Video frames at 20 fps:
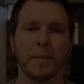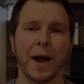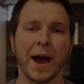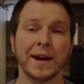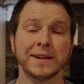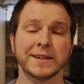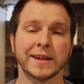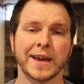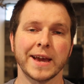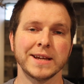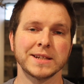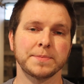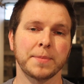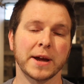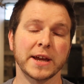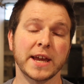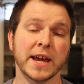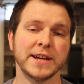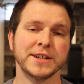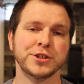back to Case
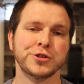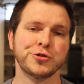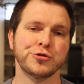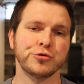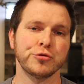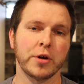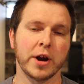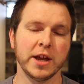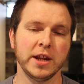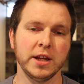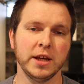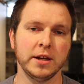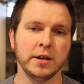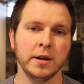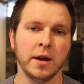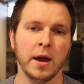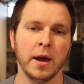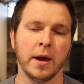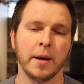by Case Training.